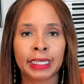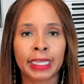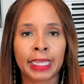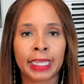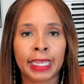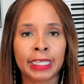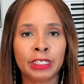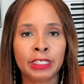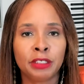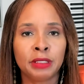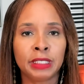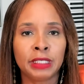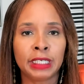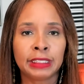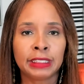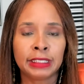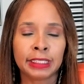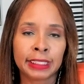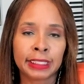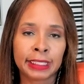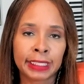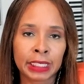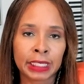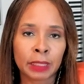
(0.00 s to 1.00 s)
And you need to
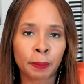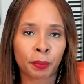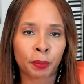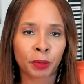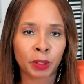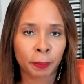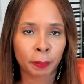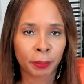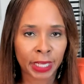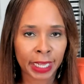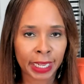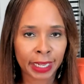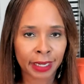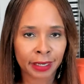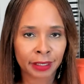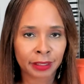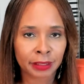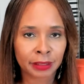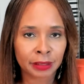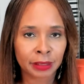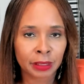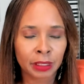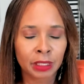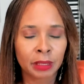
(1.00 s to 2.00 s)
get
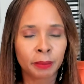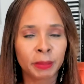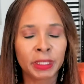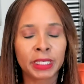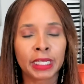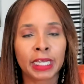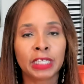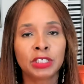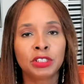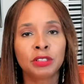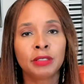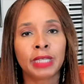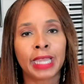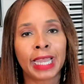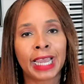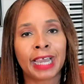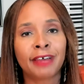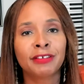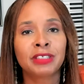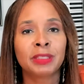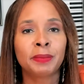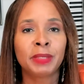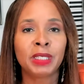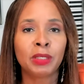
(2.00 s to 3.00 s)
prepared because you have
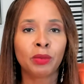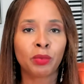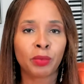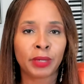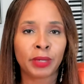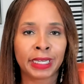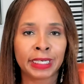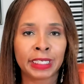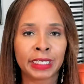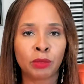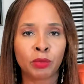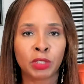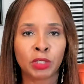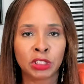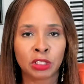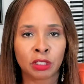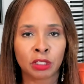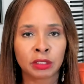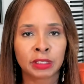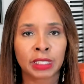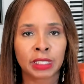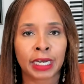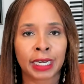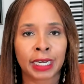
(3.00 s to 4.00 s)
to be ready when your
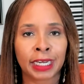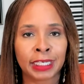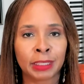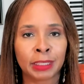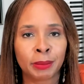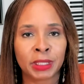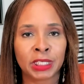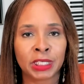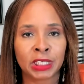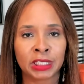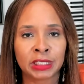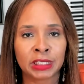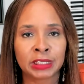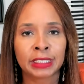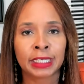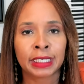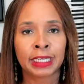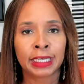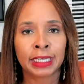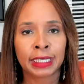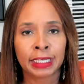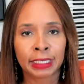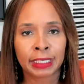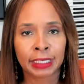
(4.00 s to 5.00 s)
time is
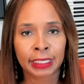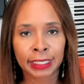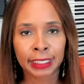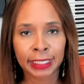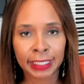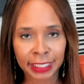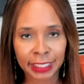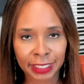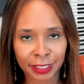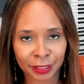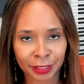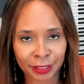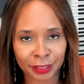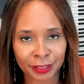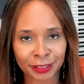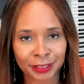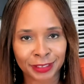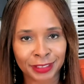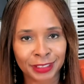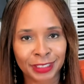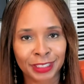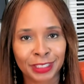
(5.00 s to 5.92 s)
here.